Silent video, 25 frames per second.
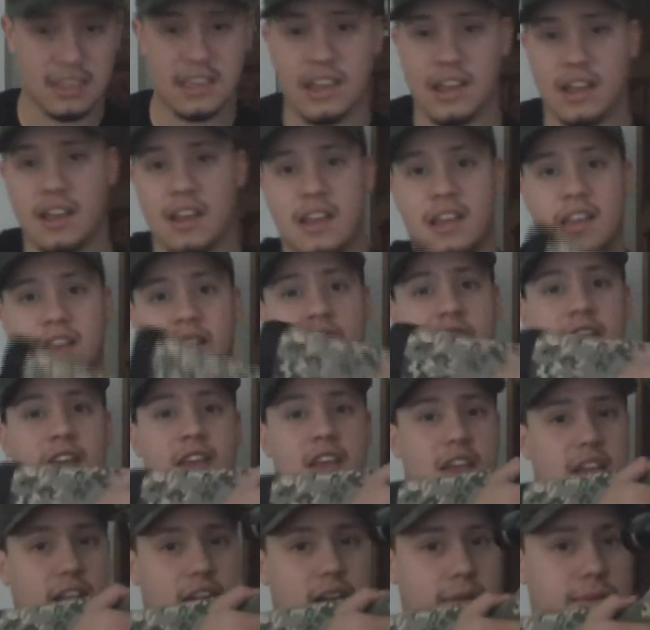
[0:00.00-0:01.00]
like to,
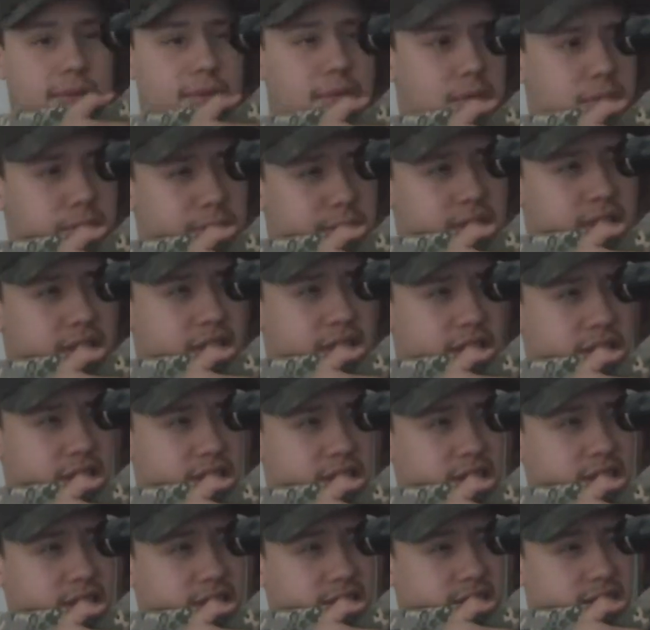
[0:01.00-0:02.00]
it helps with
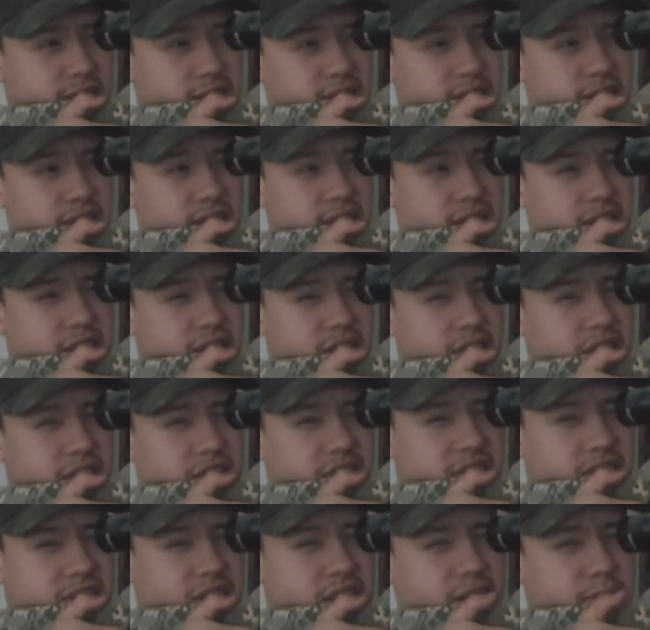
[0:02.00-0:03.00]
me getting a
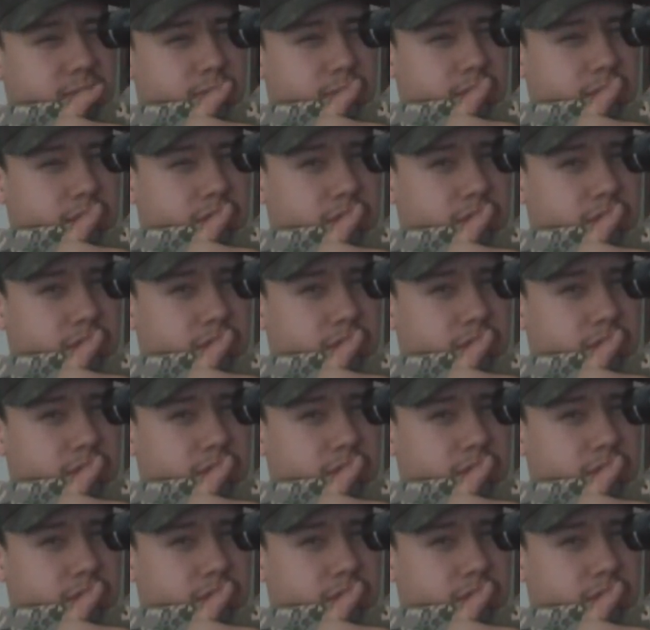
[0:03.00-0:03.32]
good sight